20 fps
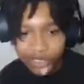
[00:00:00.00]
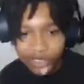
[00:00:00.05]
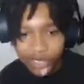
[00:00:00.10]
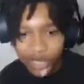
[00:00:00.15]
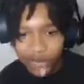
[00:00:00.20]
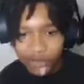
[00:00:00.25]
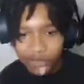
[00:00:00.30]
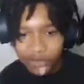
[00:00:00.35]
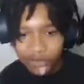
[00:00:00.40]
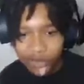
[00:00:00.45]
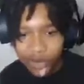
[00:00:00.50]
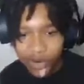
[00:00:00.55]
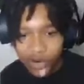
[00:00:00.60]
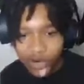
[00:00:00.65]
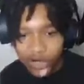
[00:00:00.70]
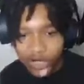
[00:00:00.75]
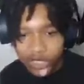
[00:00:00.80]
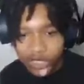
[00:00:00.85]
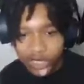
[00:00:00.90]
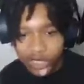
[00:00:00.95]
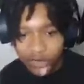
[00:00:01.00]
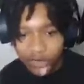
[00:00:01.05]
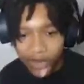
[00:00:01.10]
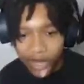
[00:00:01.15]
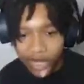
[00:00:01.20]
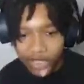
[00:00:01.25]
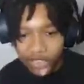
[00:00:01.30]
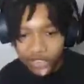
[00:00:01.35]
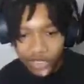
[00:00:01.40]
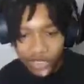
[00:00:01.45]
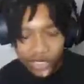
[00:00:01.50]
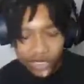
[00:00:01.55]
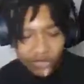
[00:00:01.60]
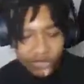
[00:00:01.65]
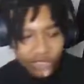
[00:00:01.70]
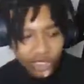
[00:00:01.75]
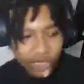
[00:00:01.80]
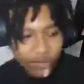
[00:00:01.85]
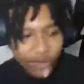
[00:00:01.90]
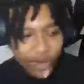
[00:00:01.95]
They was born a dick rider, so they
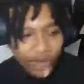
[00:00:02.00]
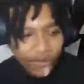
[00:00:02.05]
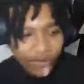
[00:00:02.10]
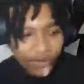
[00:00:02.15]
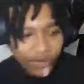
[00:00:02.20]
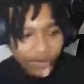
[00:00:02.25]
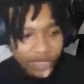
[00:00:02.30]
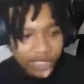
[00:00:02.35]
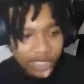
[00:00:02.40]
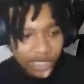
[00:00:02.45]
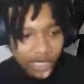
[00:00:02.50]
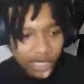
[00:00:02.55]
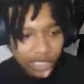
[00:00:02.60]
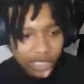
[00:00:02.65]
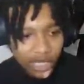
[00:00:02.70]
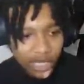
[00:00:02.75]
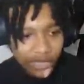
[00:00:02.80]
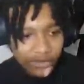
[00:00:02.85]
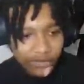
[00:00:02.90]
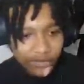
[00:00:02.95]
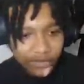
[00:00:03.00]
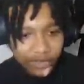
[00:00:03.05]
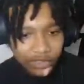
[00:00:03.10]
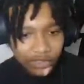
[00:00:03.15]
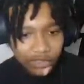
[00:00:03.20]
gonna dick ride for the rest of their life.